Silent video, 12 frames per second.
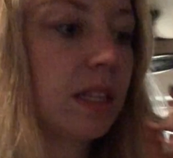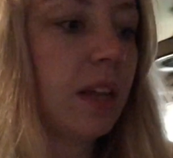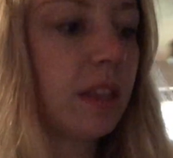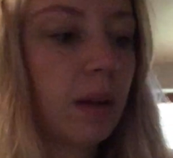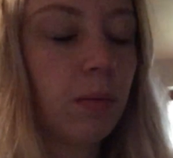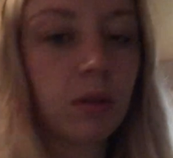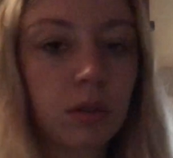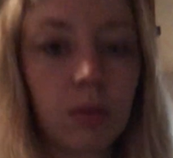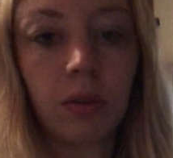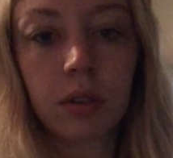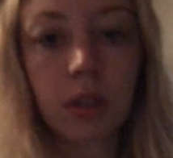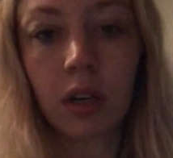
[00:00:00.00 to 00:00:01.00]
And then once
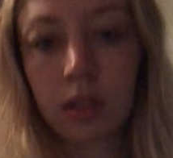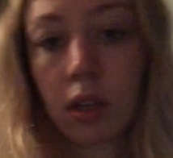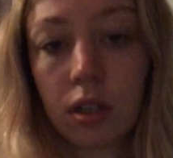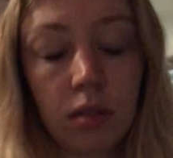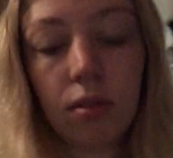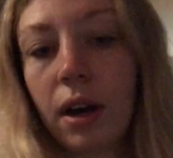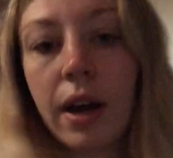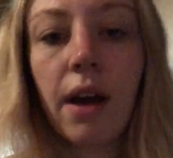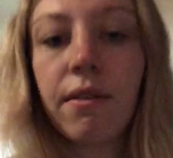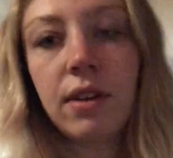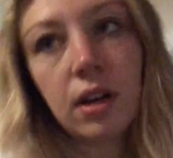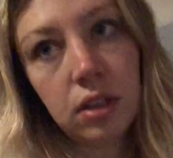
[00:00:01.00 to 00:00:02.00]
school starts, I do not
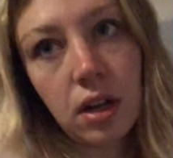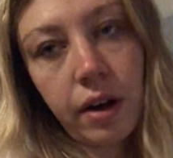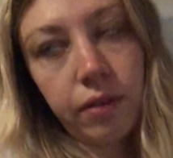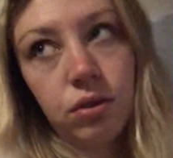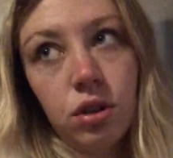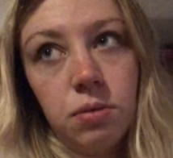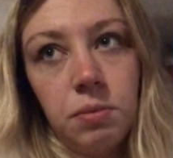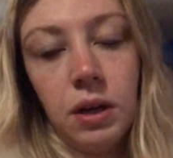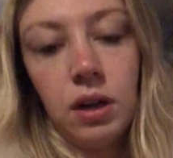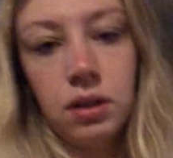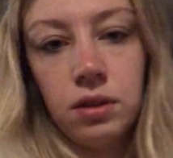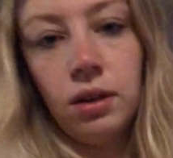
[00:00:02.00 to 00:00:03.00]
have days off, just
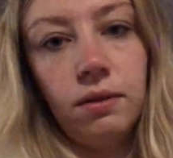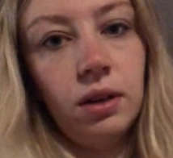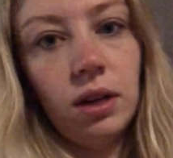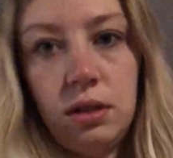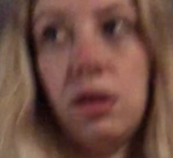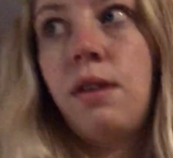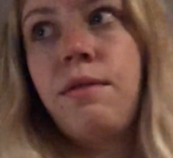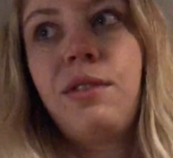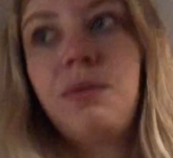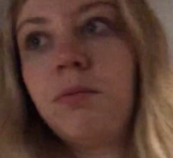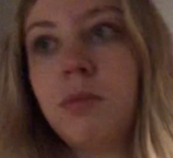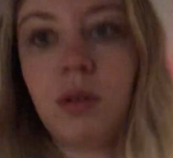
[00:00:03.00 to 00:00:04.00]
because even days off
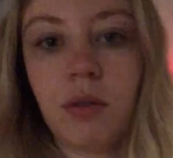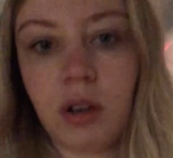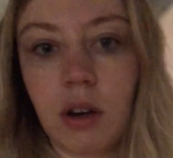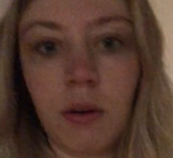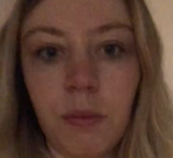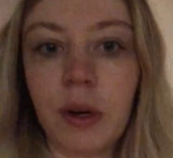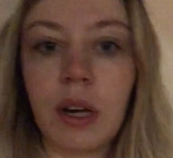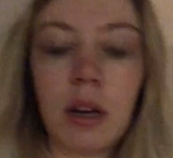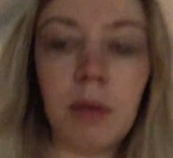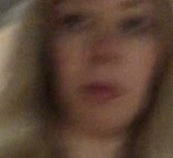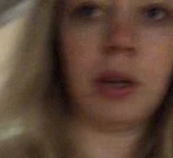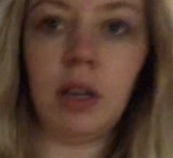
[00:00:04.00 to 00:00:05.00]
from doing homework
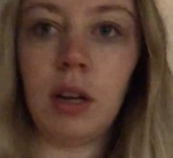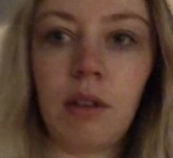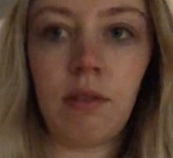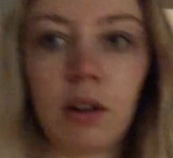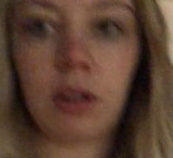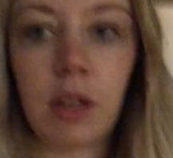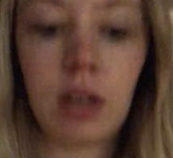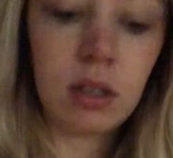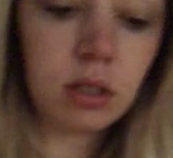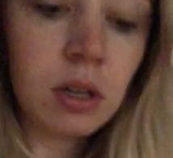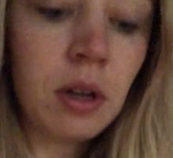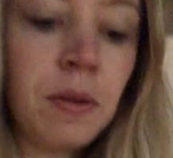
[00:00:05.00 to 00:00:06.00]
and a billion other
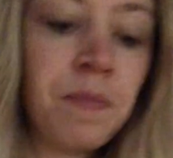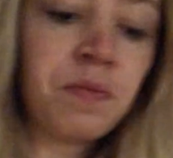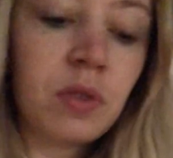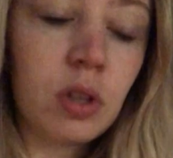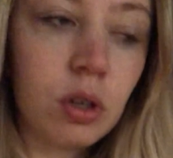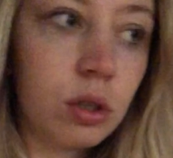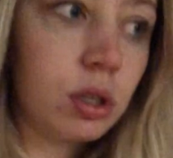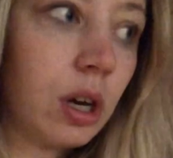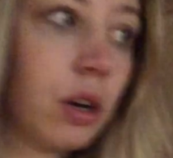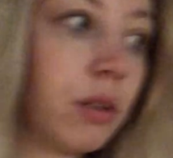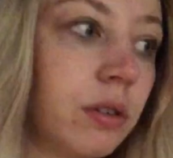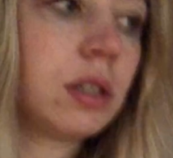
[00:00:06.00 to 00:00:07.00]
things.
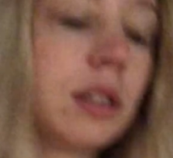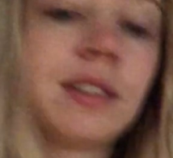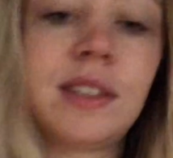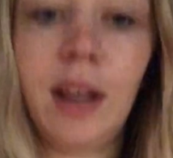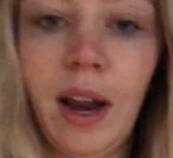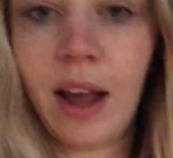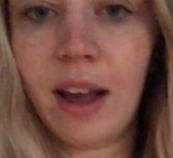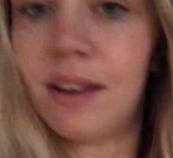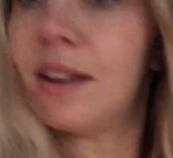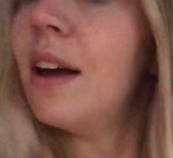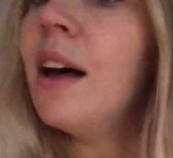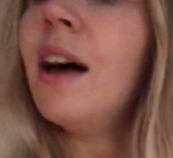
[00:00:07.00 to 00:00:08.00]
So
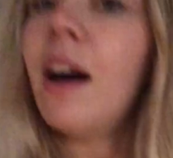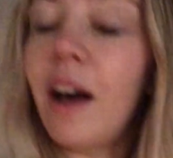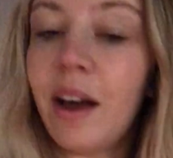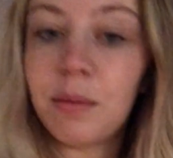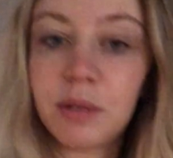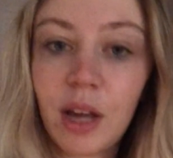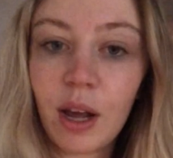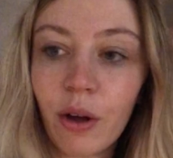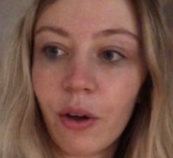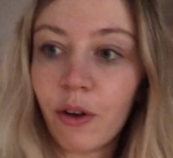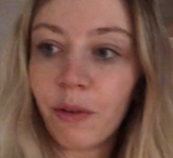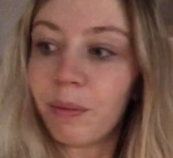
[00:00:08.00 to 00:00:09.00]
today, I'm staying
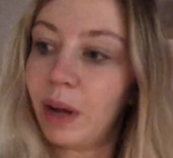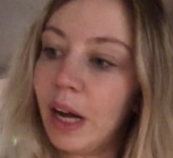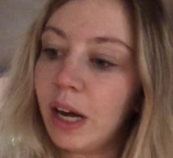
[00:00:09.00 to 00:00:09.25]
home.